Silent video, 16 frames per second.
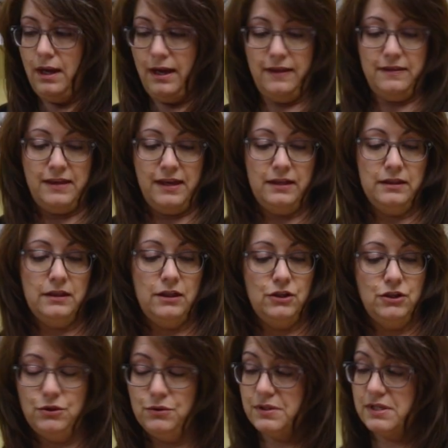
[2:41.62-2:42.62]
and then
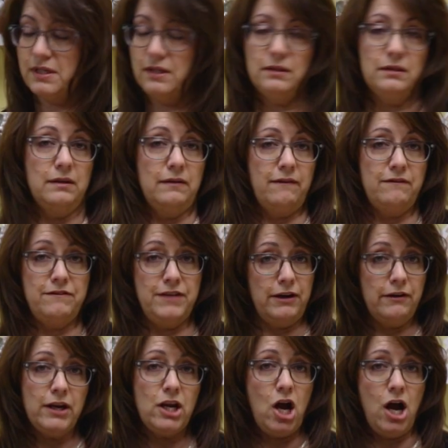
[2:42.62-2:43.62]
using
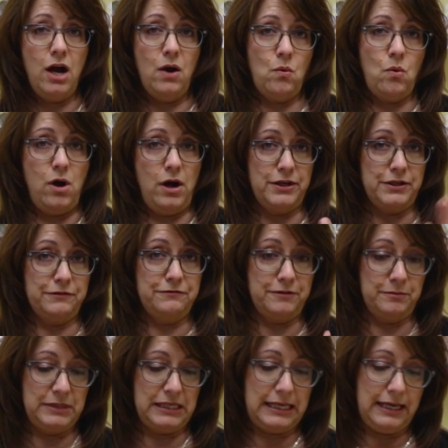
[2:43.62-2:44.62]
very hot water
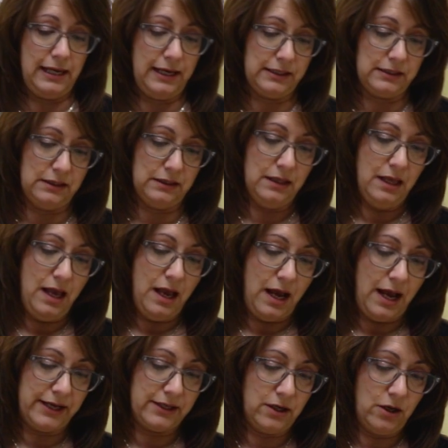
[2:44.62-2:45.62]
from the kettle,
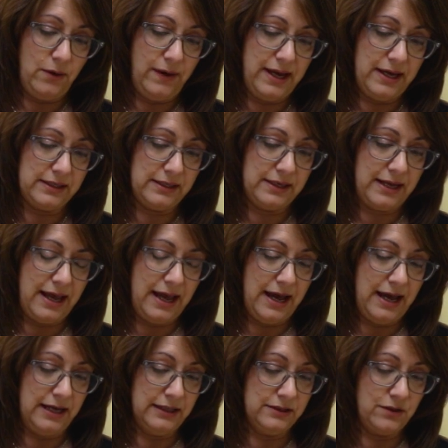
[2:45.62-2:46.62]
I go ahead and
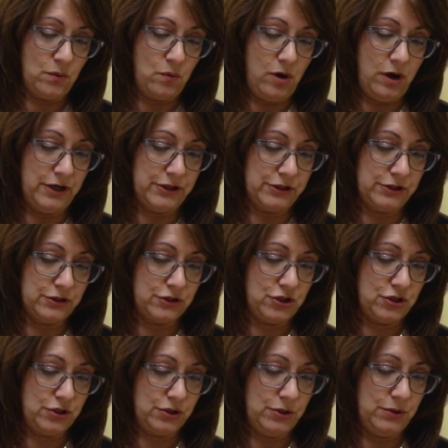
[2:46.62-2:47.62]
add the water
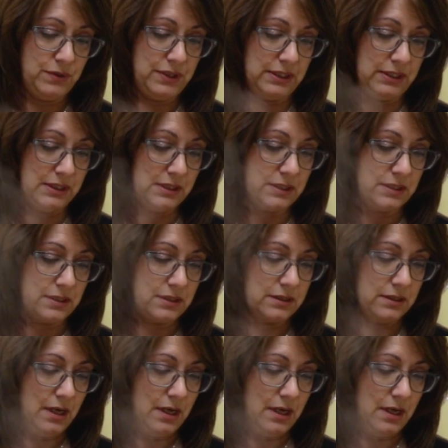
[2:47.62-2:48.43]
to this.